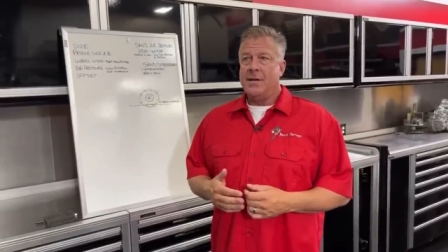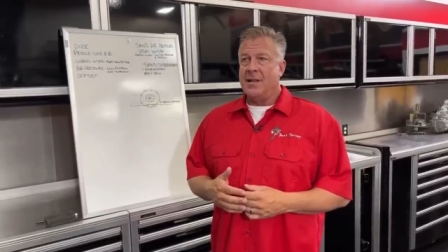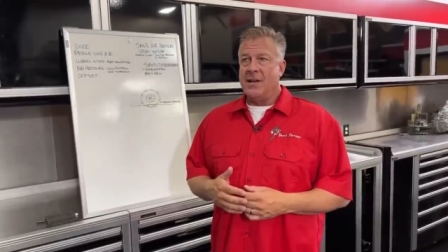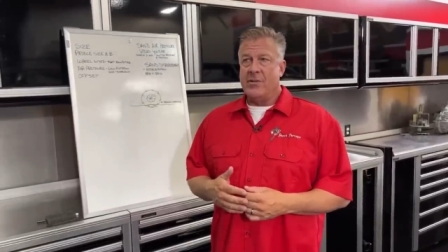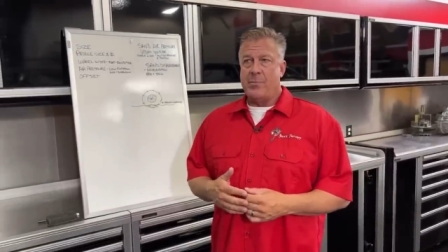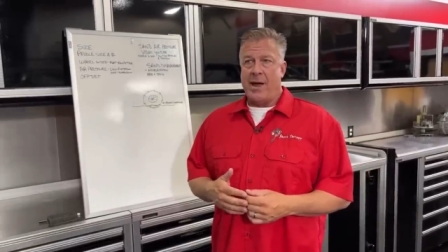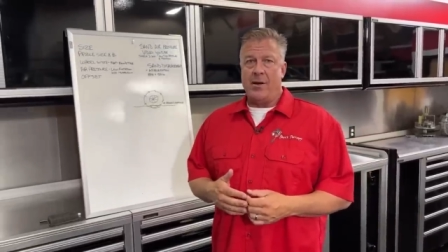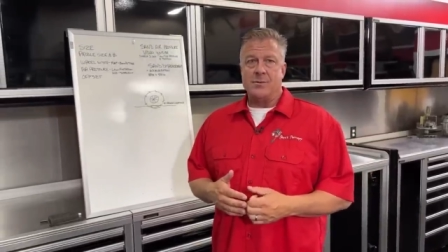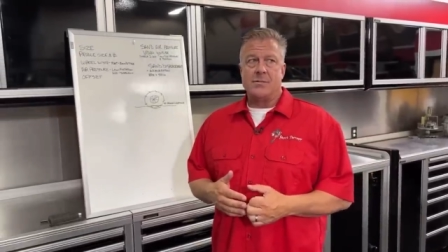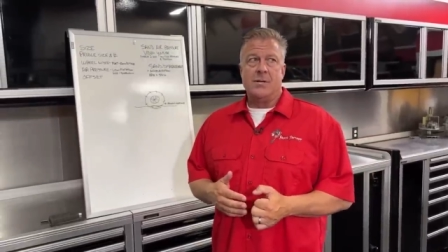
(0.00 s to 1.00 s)
11
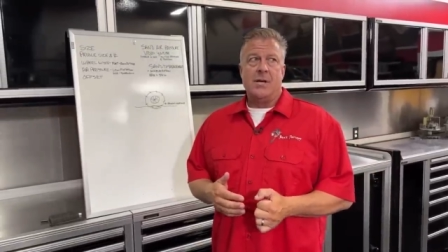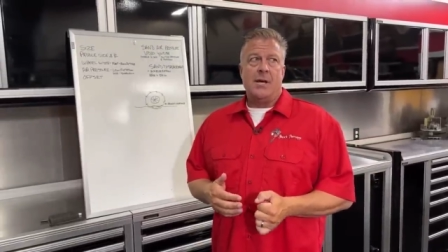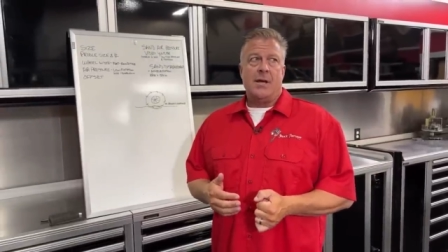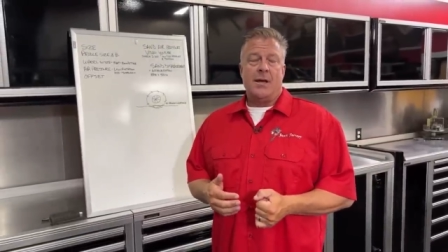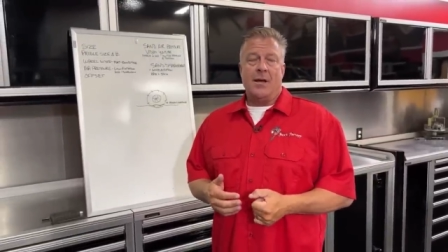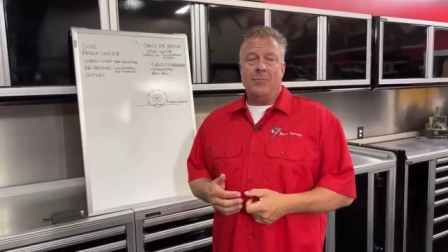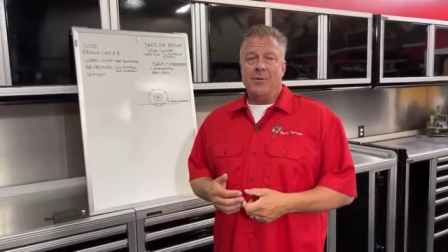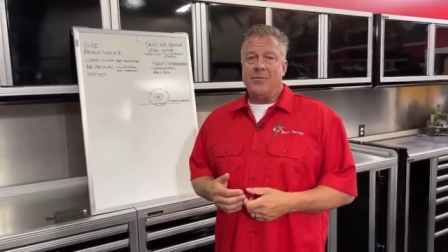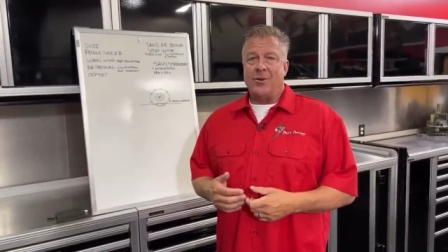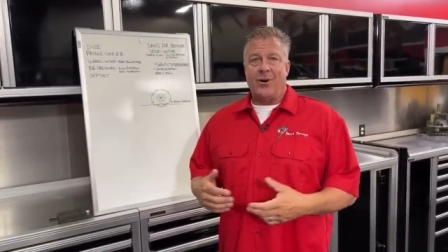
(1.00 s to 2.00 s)
pounds.
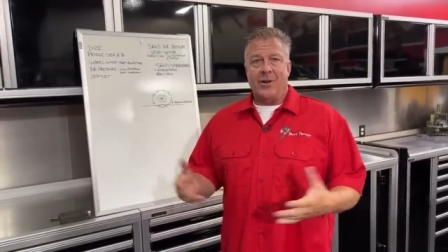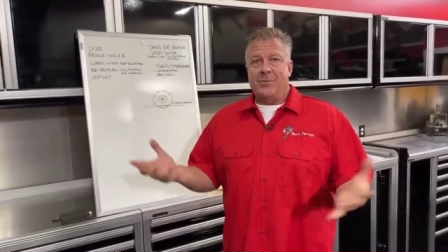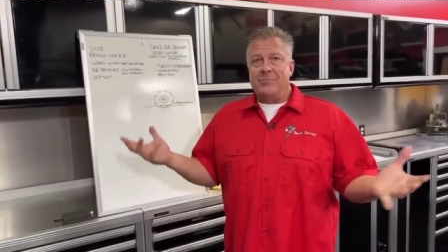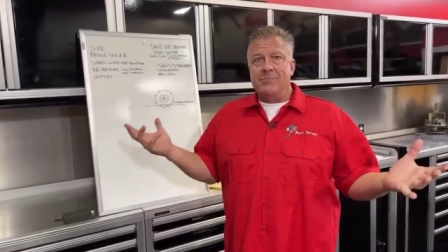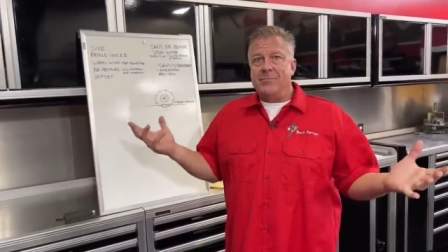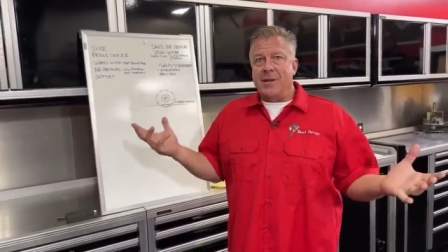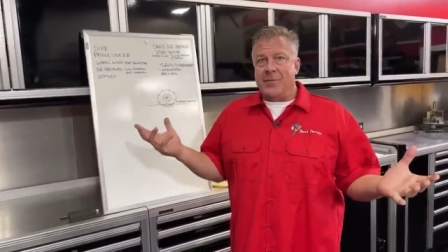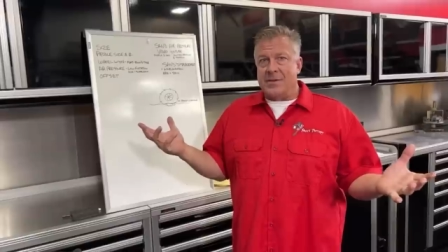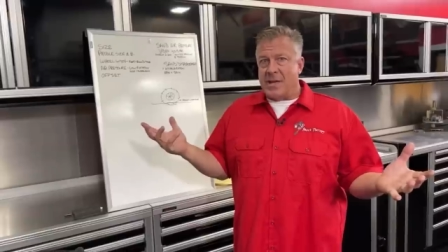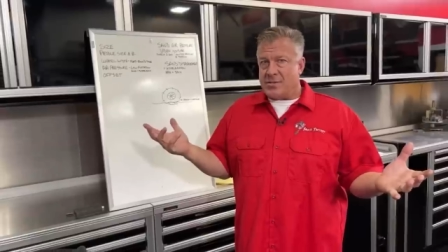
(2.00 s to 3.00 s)
If you're already in
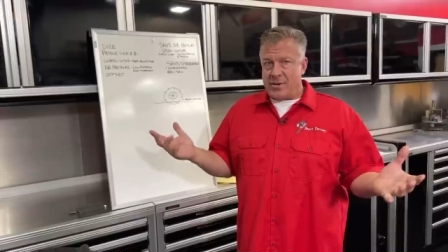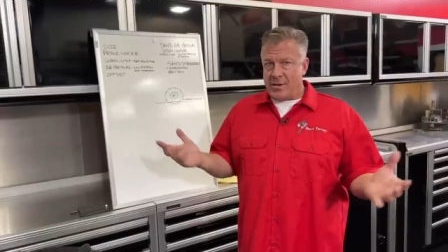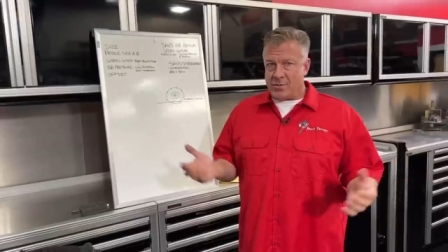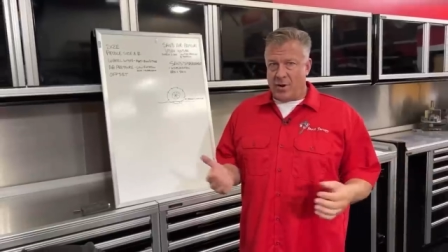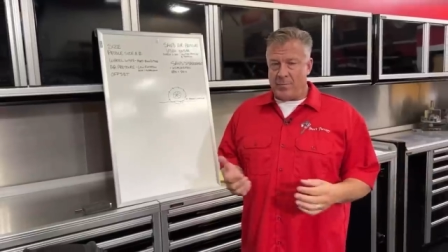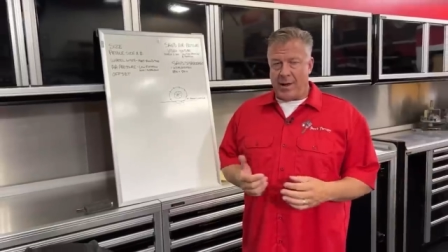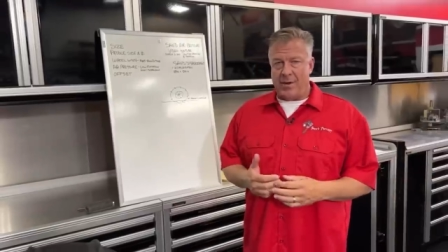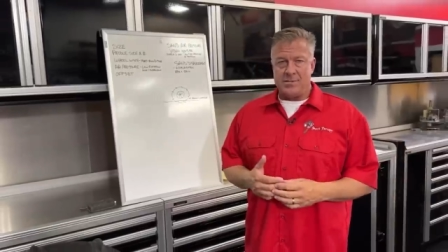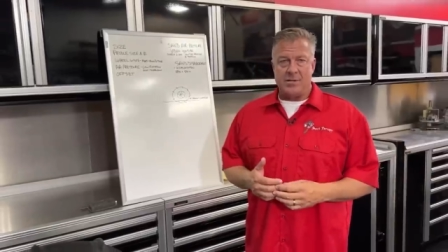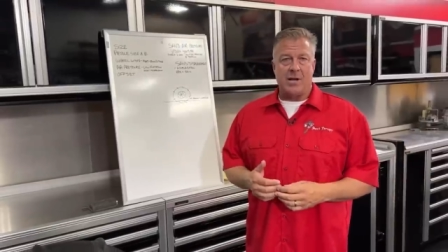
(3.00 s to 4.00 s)
the desert at 12
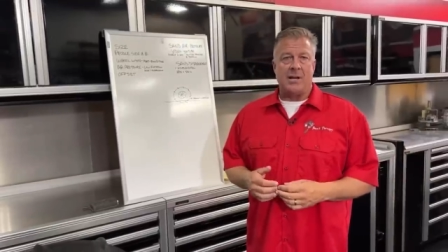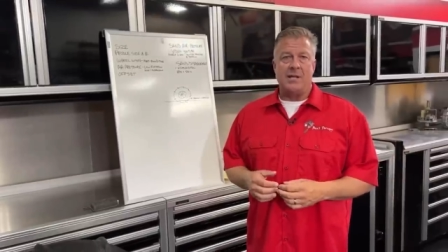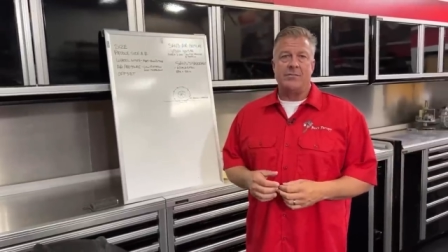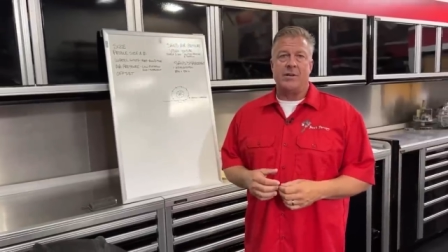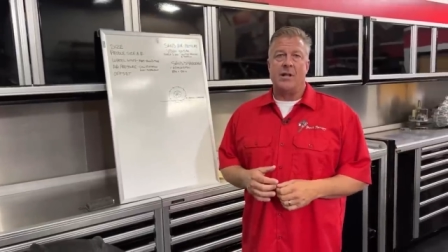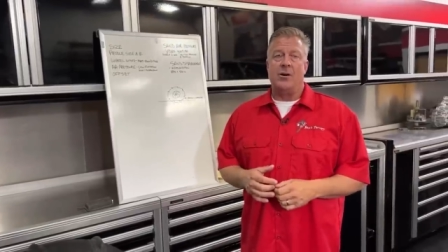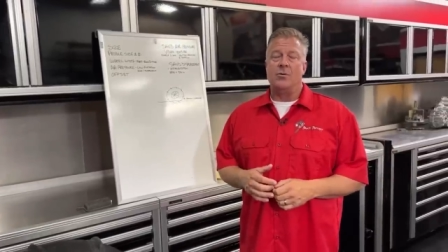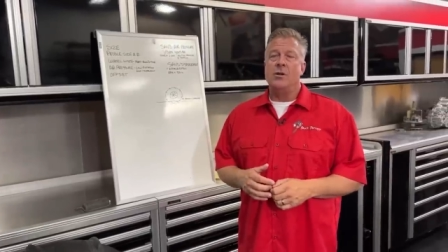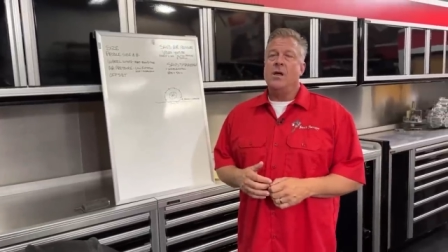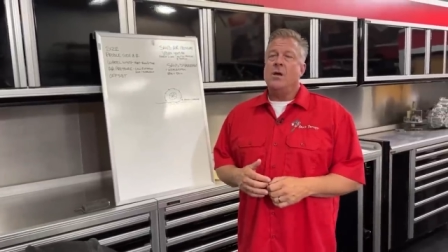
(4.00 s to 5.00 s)
pounds, then you're gonna leave it alone.